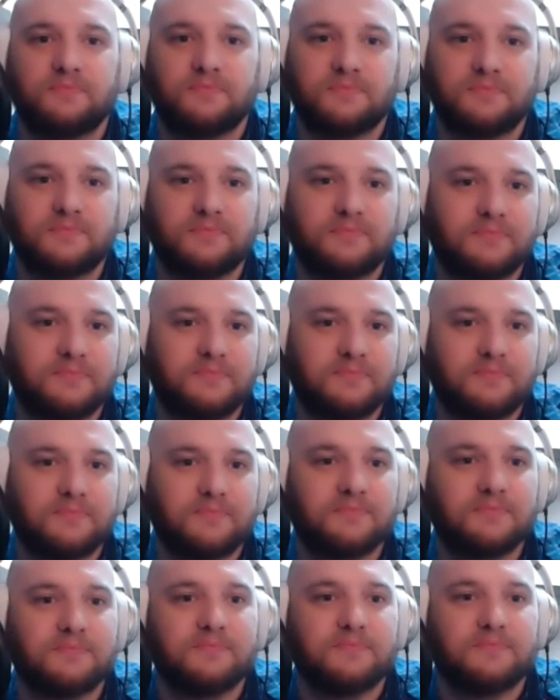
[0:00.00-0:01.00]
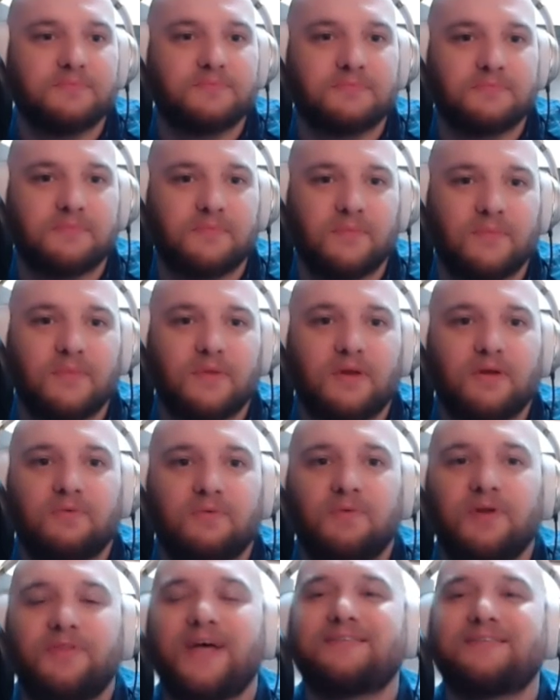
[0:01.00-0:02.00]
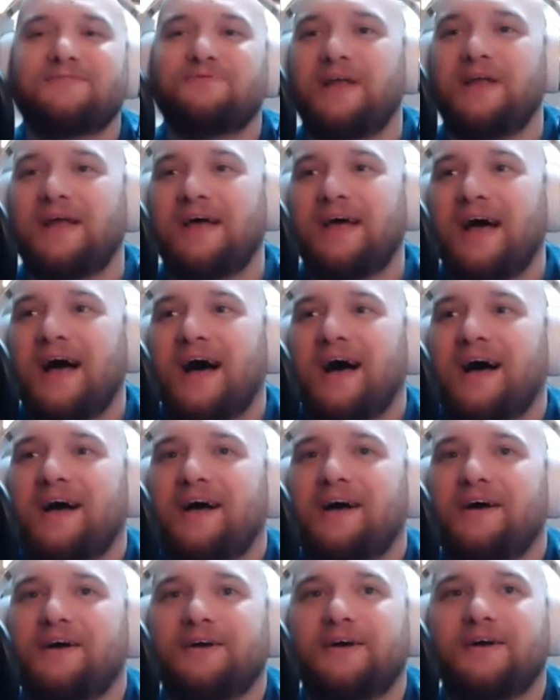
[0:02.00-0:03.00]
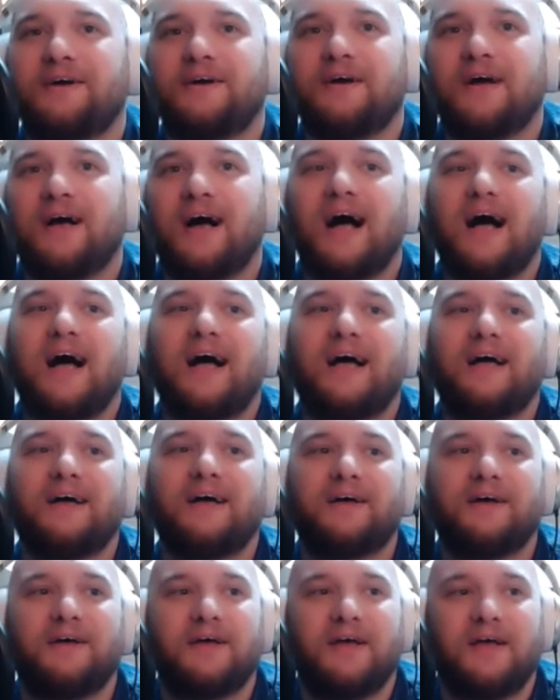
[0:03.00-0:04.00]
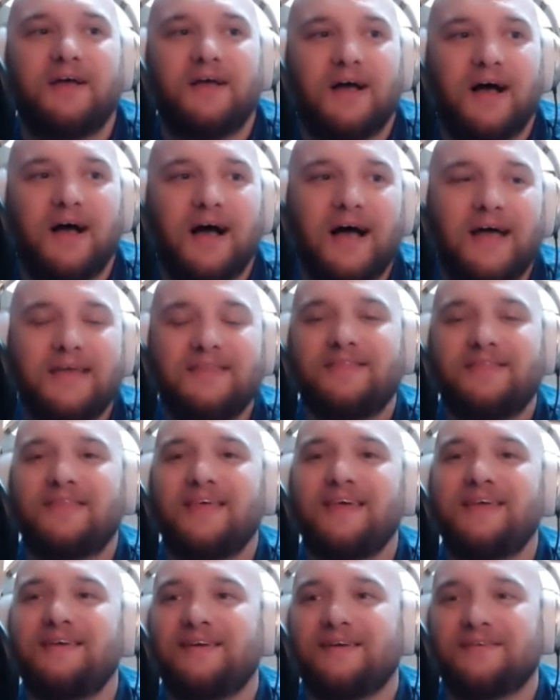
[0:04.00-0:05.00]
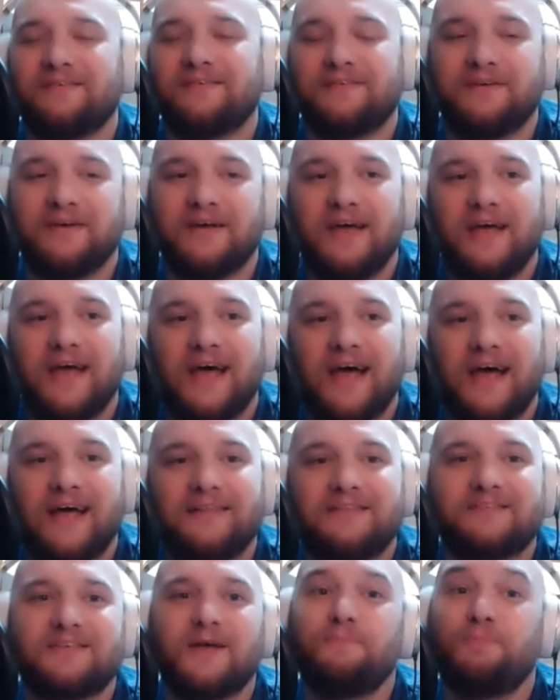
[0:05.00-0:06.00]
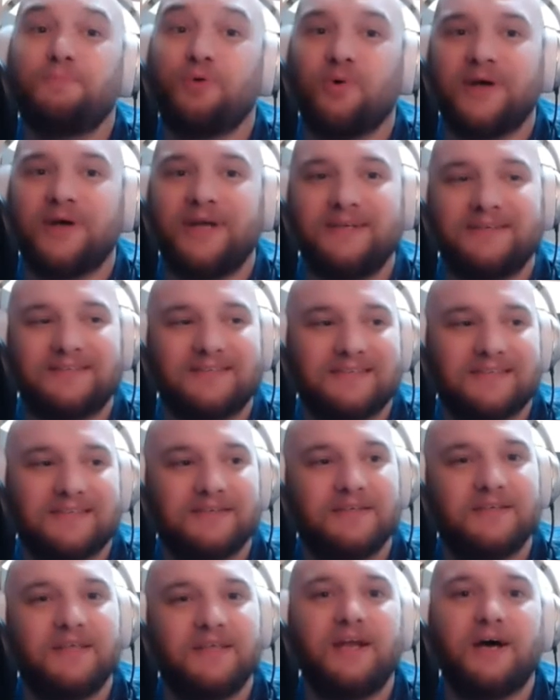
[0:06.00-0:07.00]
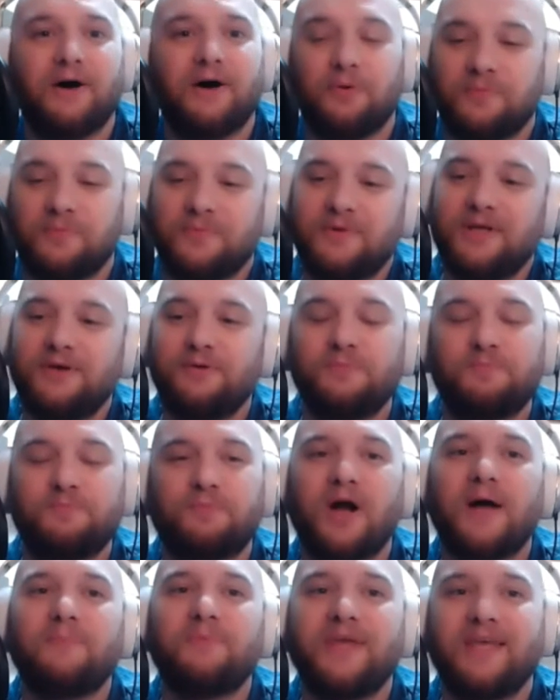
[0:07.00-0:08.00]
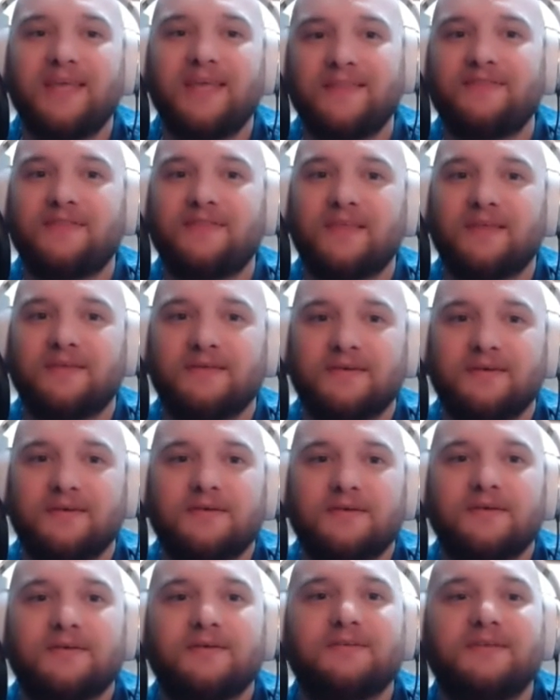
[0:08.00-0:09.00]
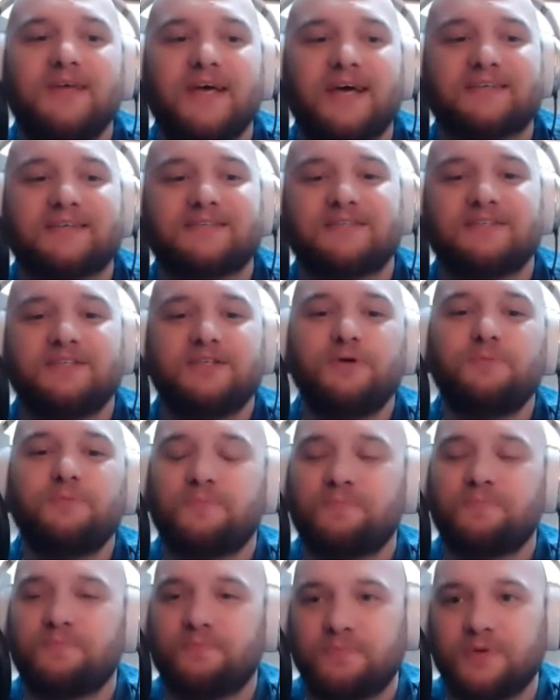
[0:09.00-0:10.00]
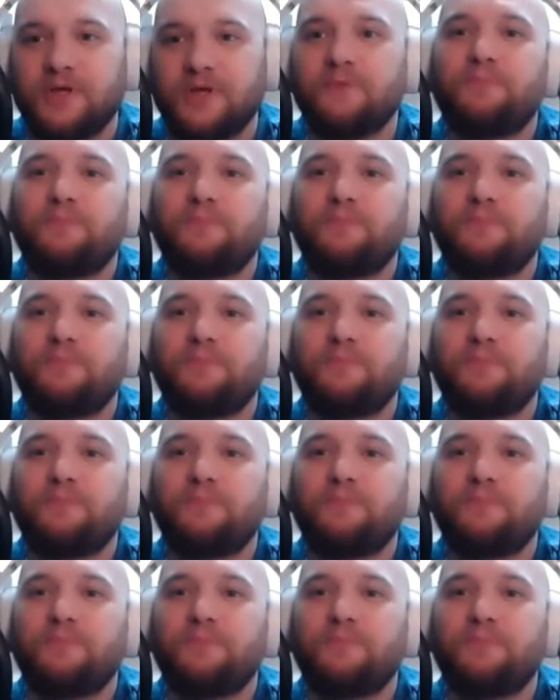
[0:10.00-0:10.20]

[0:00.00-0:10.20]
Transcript: And no one ever well that's what let her down in uh, that way. You know? I think at some point you know, you yeah. probably it wasn't the, realistic. Yes, you, what you're saying.